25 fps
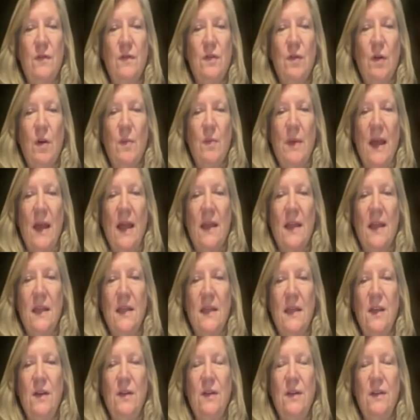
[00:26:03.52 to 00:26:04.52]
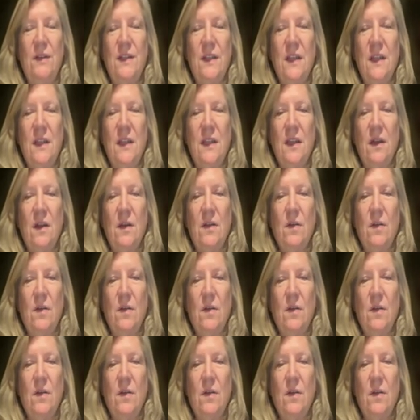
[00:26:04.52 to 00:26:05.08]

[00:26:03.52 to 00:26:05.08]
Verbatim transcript: grow back. And here you see the